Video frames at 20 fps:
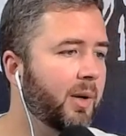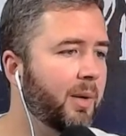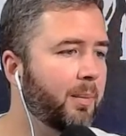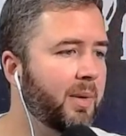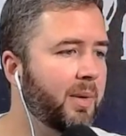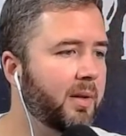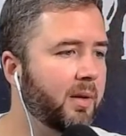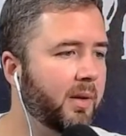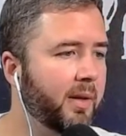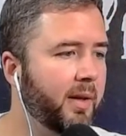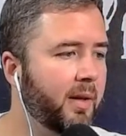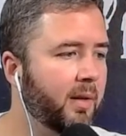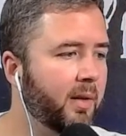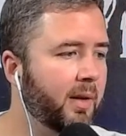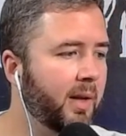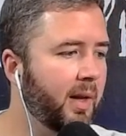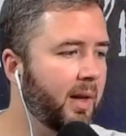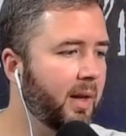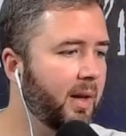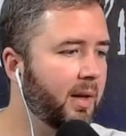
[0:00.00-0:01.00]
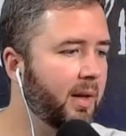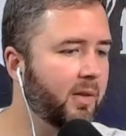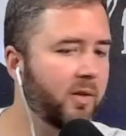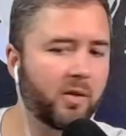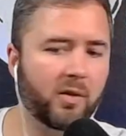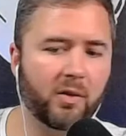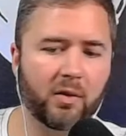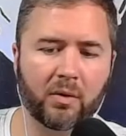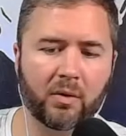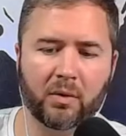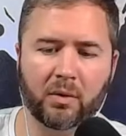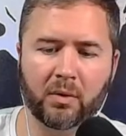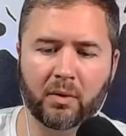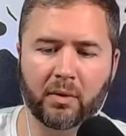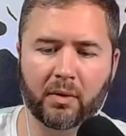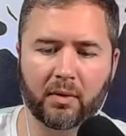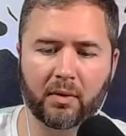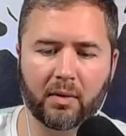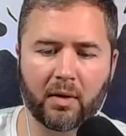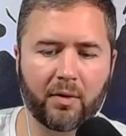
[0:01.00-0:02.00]
it might be delayed or
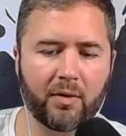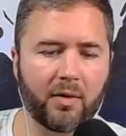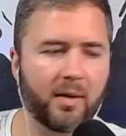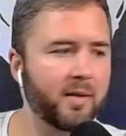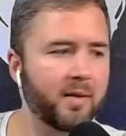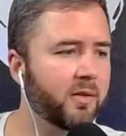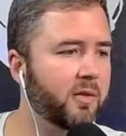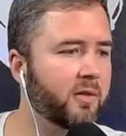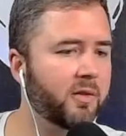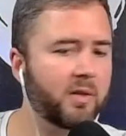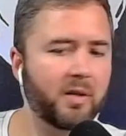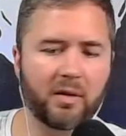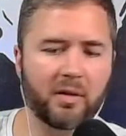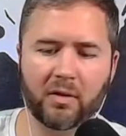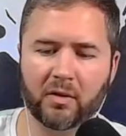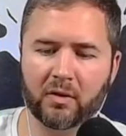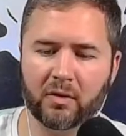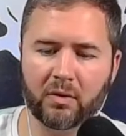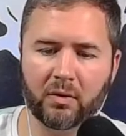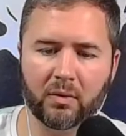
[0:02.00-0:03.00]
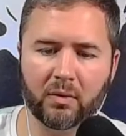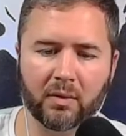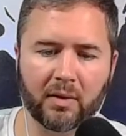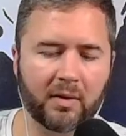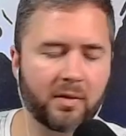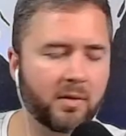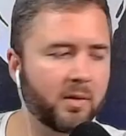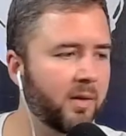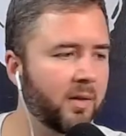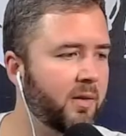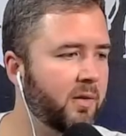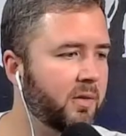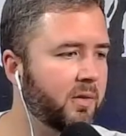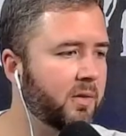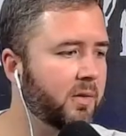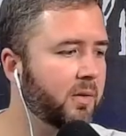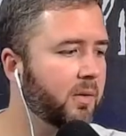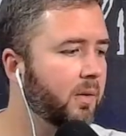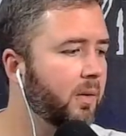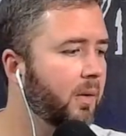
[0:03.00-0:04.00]
canceled. Oh, you guys are seeing this tool. That's nice.
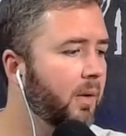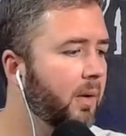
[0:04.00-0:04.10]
